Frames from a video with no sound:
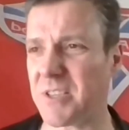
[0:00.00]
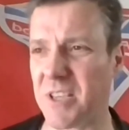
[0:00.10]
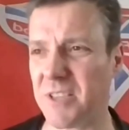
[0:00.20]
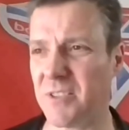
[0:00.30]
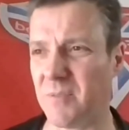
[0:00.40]

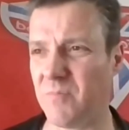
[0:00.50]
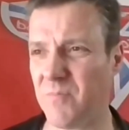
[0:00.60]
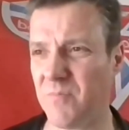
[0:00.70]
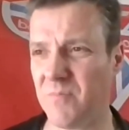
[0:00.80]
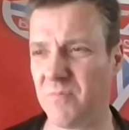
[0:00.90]
Kingdom
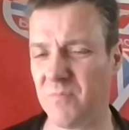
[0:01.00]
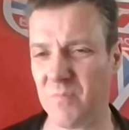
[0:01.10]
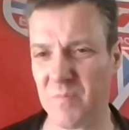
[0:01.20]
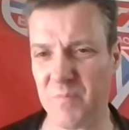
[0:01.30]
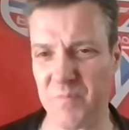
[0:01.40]

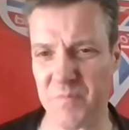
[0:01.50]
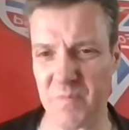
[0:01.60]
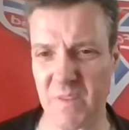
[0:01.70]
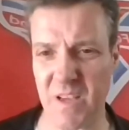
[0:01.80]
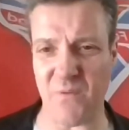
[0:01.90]

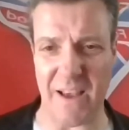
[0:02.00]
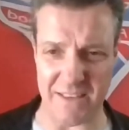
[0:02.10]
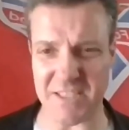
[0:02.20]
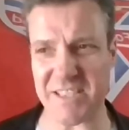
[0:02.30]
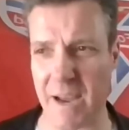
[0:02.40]
if
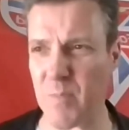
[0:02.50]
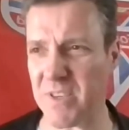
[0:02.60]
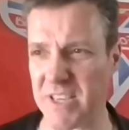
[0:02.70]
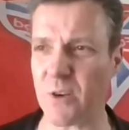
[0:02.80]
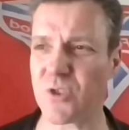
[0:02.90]
Alex Salmond
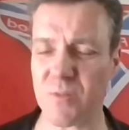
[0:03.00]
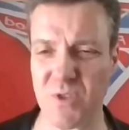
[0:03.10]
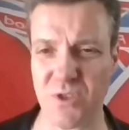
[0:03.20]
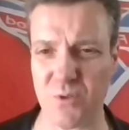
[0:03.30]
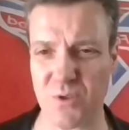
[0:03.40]
tells them to
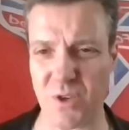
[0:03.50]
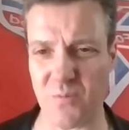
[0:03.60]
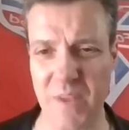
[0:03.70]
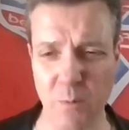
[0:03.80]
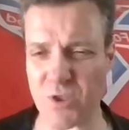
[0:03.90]
do so.
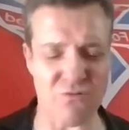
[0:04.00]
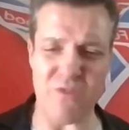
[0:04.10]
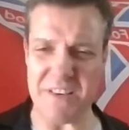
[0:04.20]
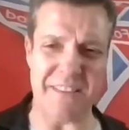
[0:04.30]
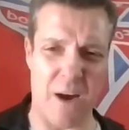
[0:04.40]
That wasn't
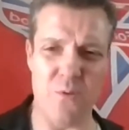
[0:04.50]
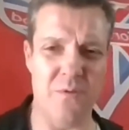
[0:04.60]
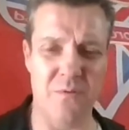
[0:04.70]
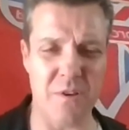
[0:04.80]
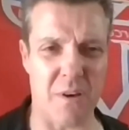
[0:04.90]
written down,
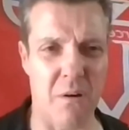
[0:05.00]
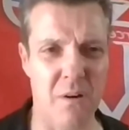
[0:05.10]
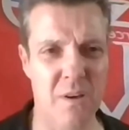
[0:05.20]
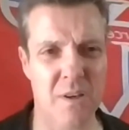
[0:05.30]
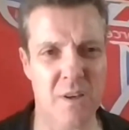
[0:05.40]
you know.
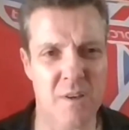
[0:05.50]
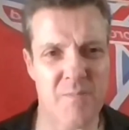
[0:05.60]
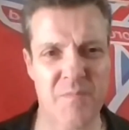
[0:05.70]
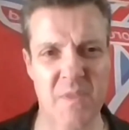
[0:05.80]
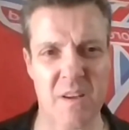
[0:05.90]

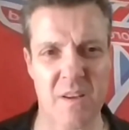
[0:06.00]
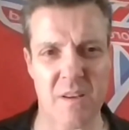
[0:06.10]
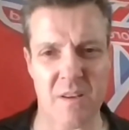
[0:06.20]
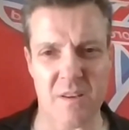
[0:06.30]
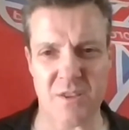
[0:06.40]

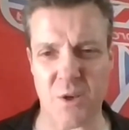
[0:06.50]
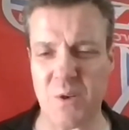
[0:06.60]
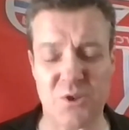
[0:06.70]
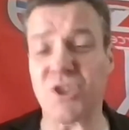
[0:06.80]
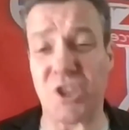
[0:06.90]
So it's
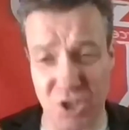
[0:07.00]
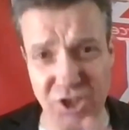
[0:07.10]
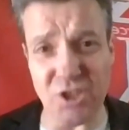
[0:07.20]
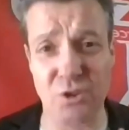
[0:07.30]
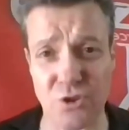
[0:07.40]
just
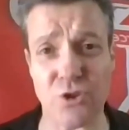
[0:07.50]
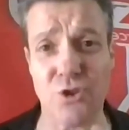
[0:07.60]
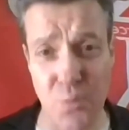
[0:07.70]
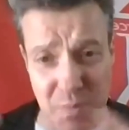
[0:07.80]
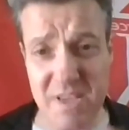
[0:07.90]
considered to
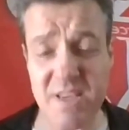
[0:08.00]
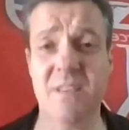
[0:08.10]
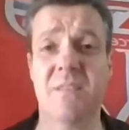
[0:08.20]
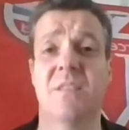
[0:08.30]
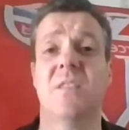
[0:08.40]
be
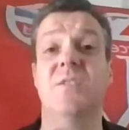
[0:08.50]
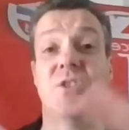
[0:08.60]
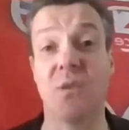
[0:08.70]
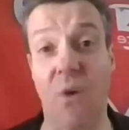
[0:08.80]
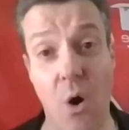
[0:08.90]

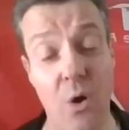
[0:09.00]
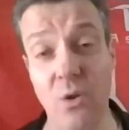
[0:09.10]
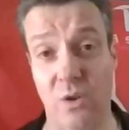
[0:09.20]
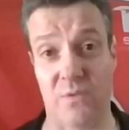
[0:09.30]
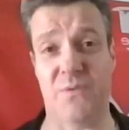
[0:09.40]

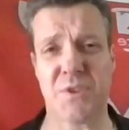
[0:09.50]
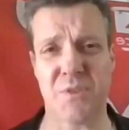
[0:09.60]
devolved.